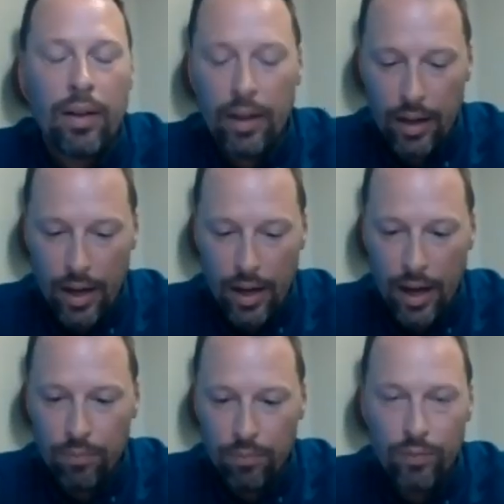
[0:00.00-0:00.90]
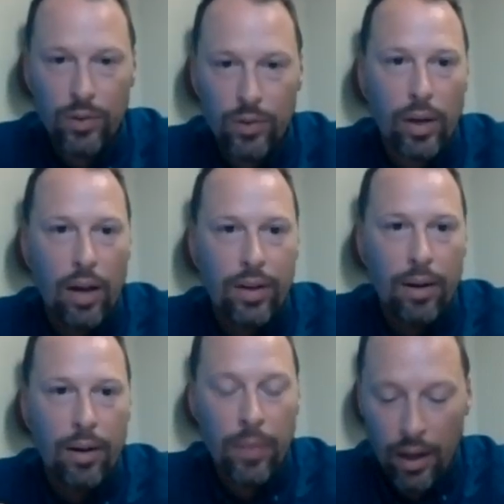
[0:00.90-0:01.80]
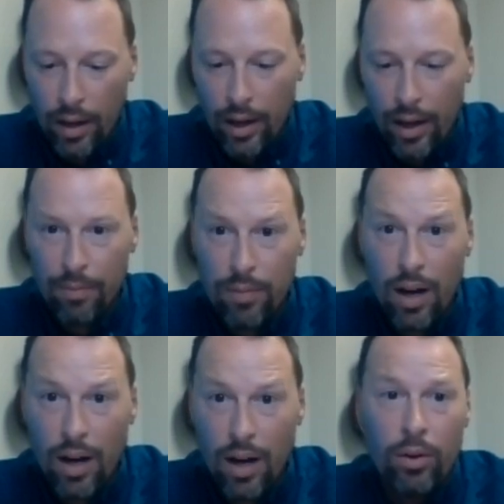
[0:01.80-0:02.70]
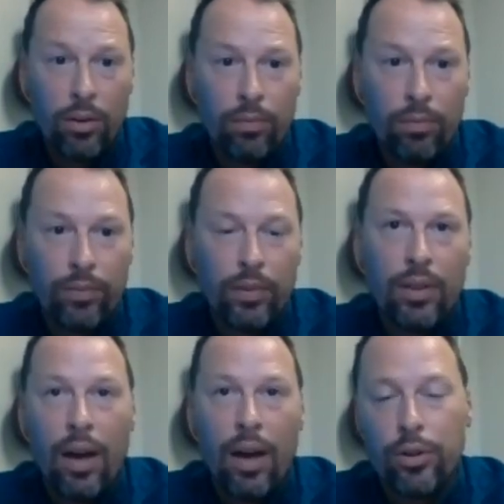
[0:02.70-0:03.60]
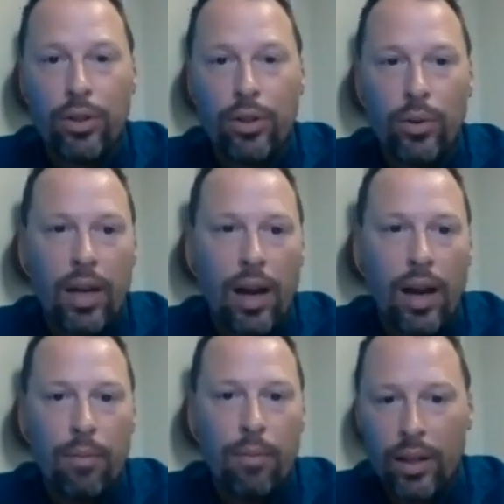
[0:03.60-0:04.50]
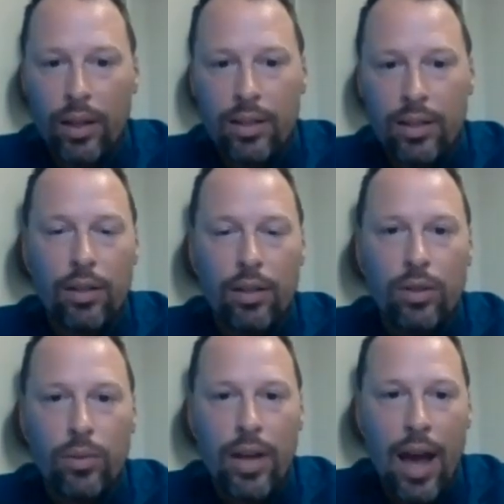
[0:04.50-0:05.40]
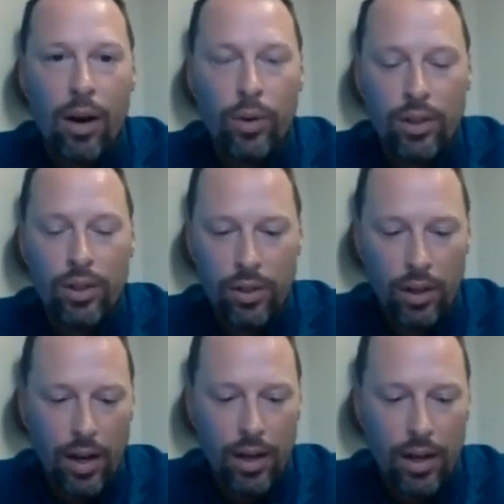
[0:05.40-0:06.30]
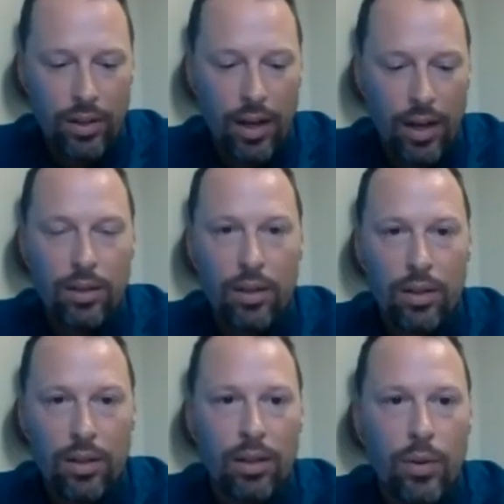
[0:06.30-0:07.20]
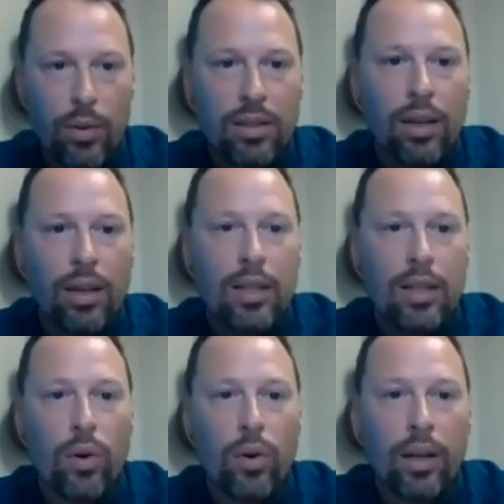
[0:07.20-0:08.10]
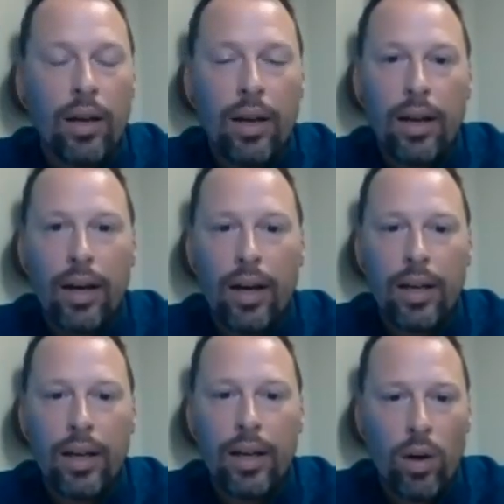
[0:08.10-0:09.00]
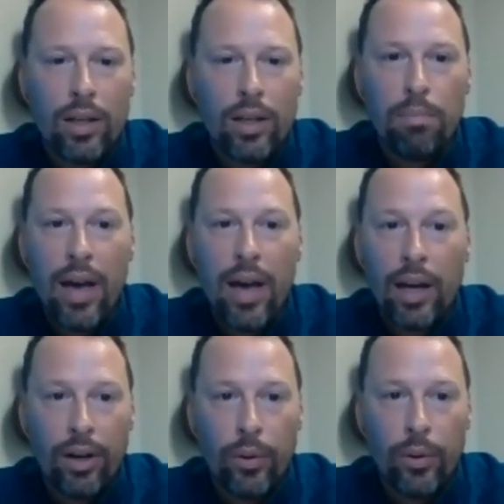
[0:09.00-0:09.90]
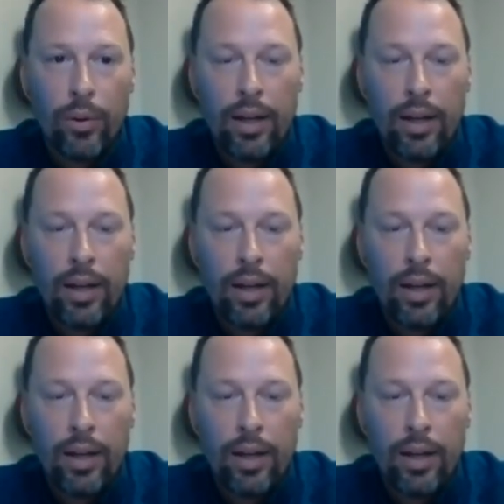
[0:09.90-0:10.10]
So we got there. The other two that I'm really digging into now, which I understand is just a US thing at this point. Number one is Megaphone.